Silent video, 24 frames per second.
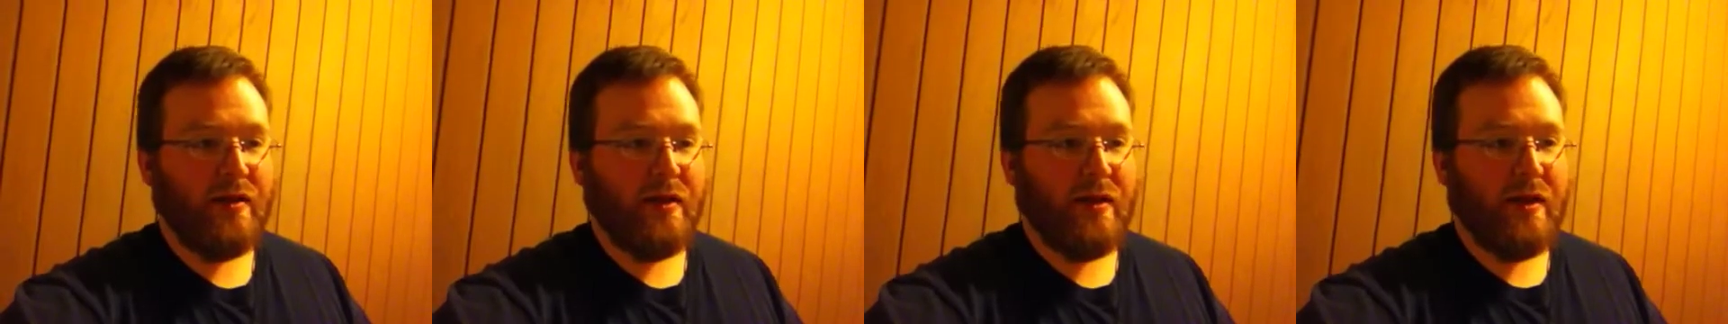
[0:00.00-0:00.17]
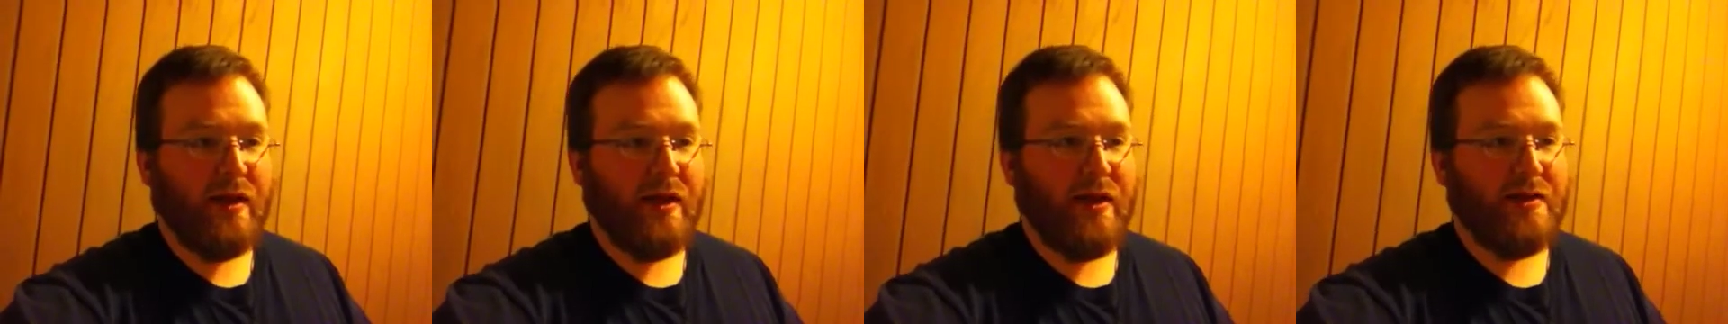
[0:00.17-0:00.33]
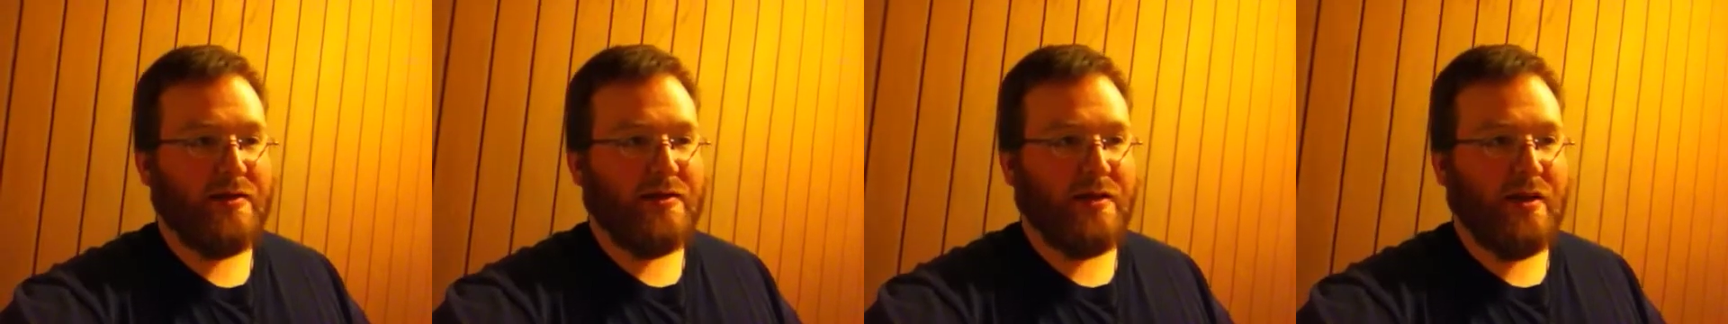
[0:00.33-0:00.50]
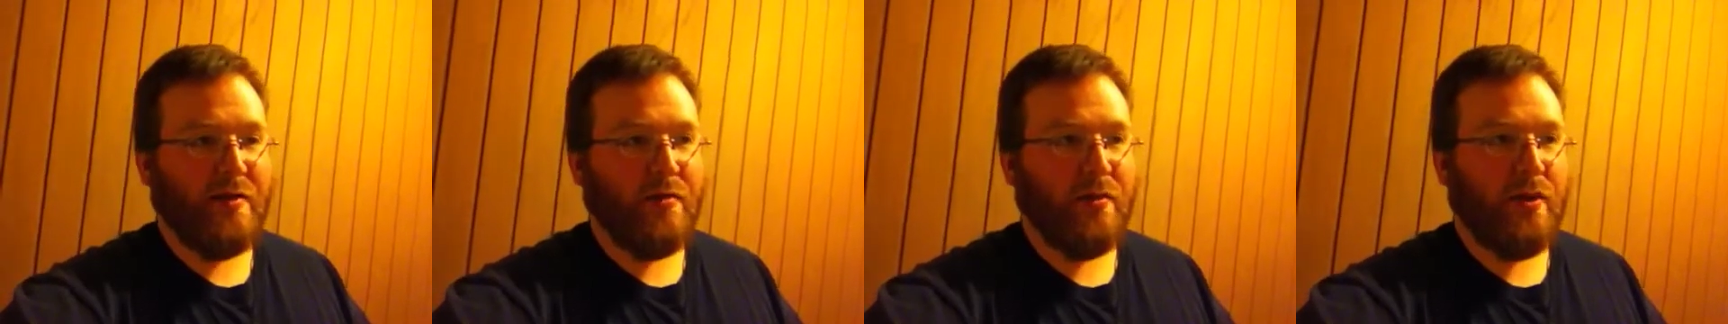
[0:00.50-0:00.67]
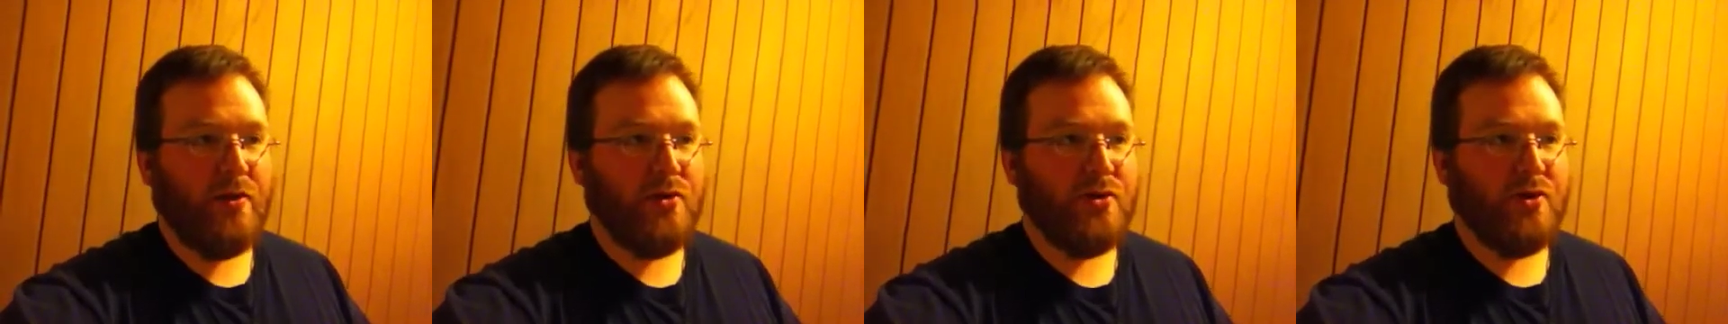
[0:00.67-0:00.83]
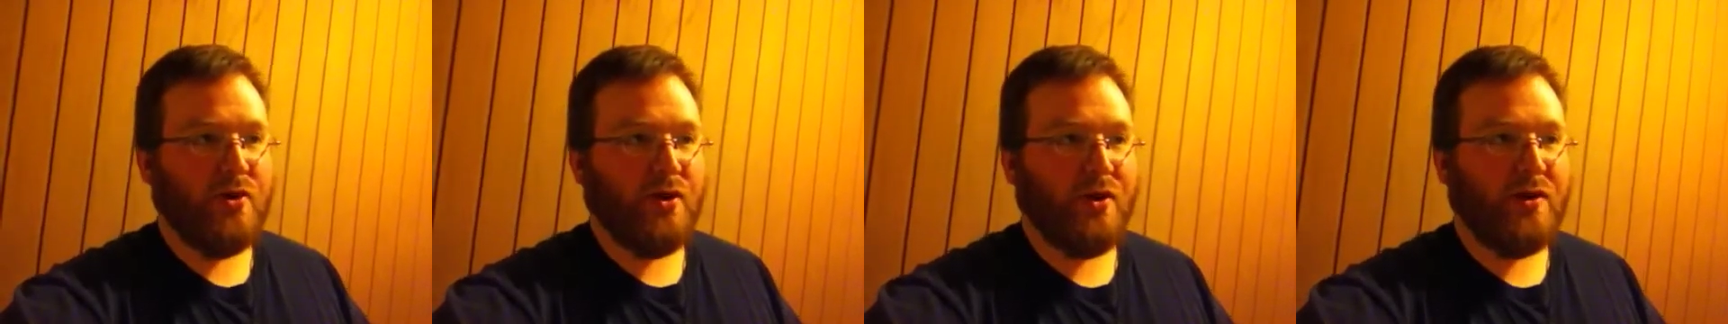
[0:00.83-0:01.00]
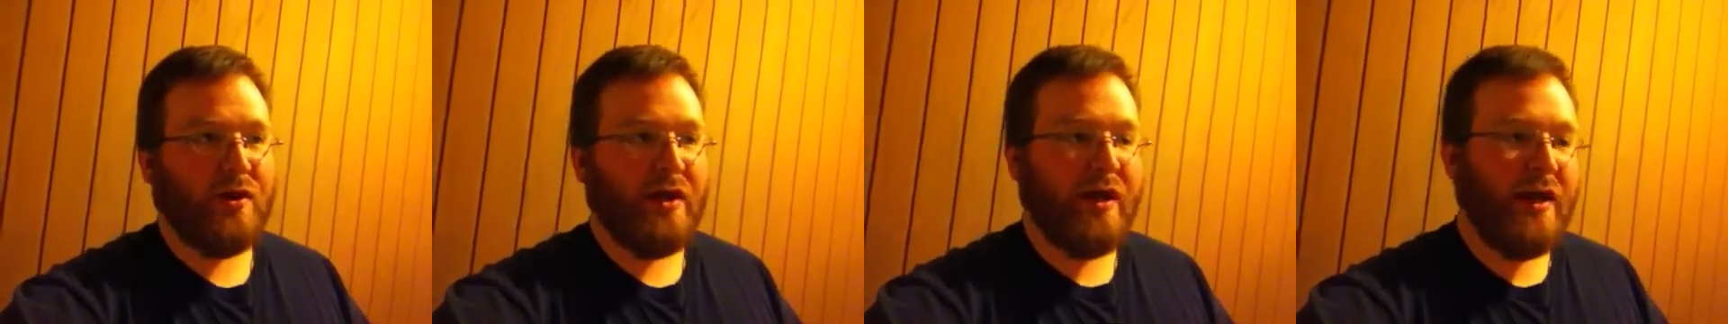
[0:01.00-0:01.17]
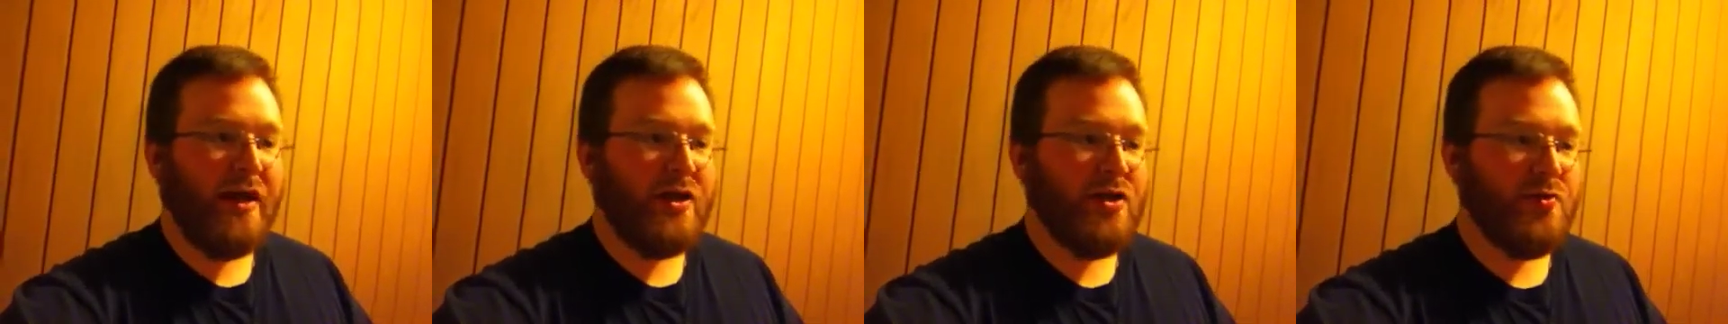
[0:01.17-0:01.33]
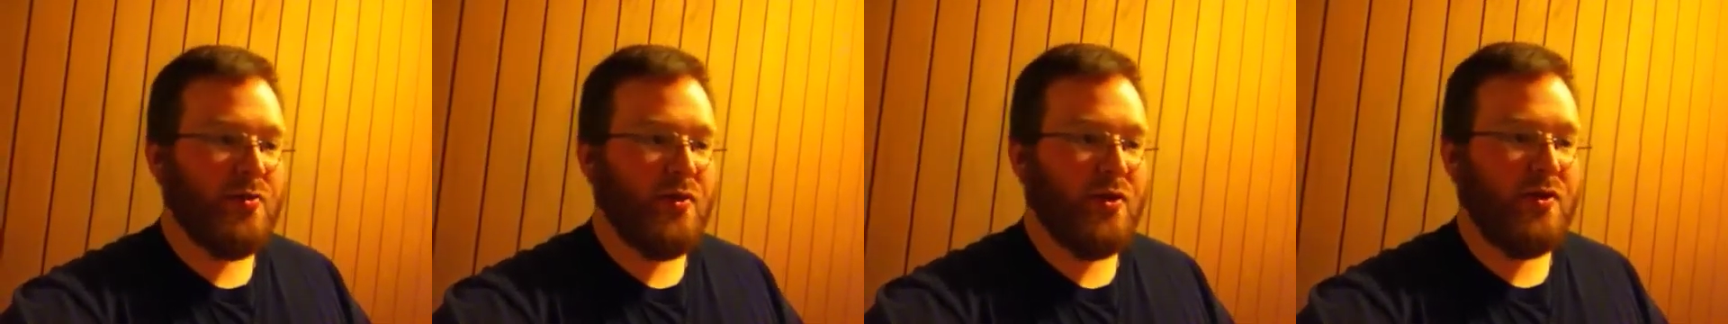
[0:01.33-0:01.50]
I guess an emotional
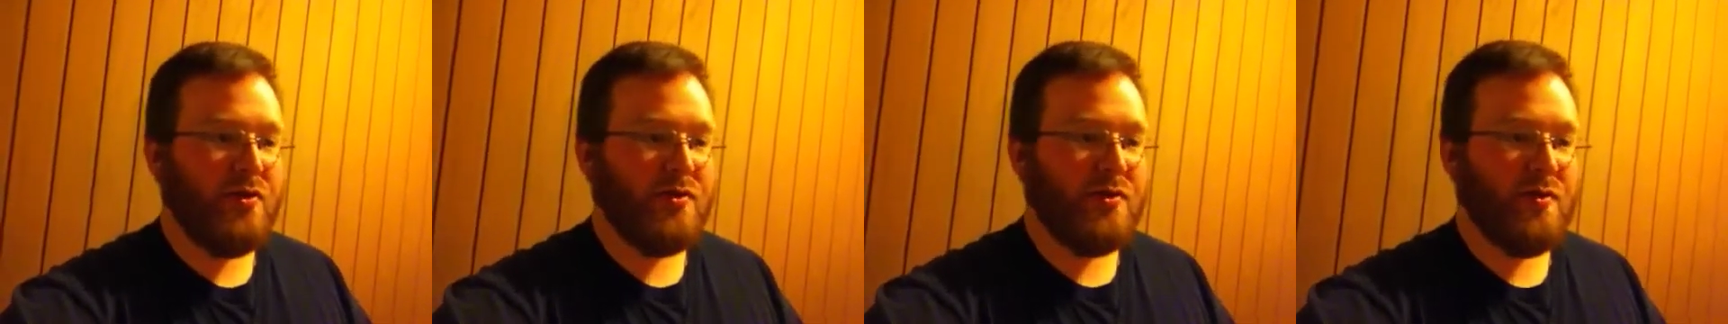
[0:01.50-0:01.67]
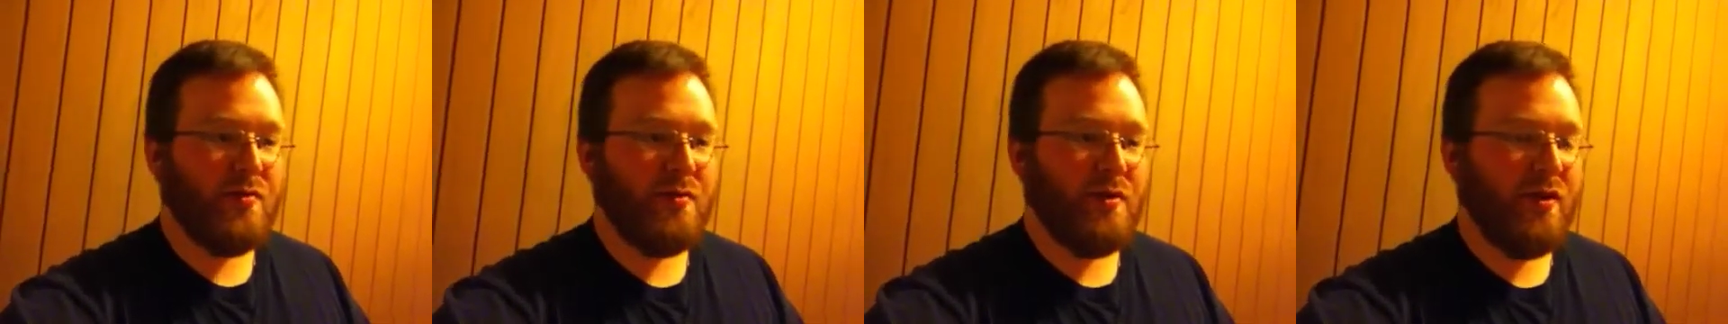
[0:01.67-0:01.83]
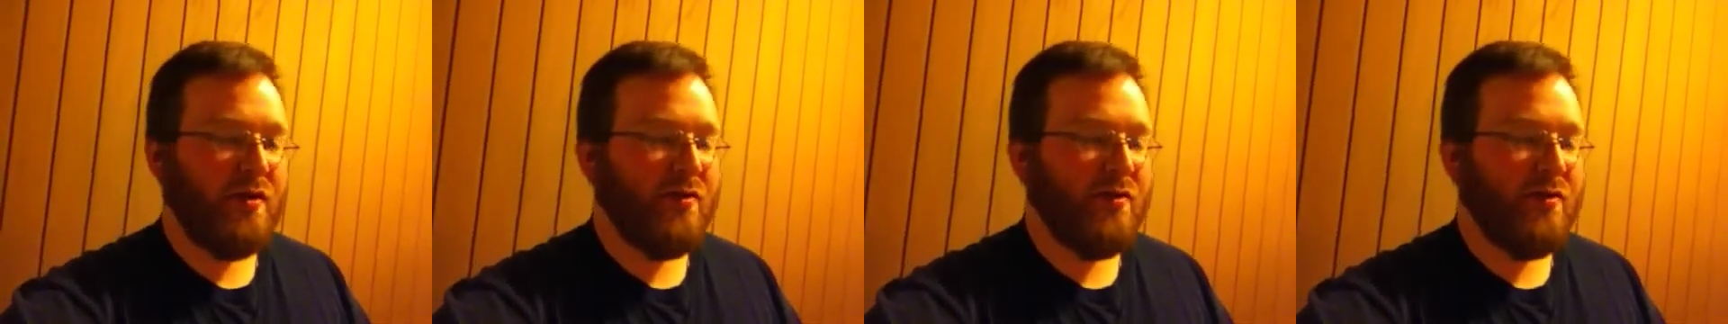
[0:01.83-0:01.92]
attachment,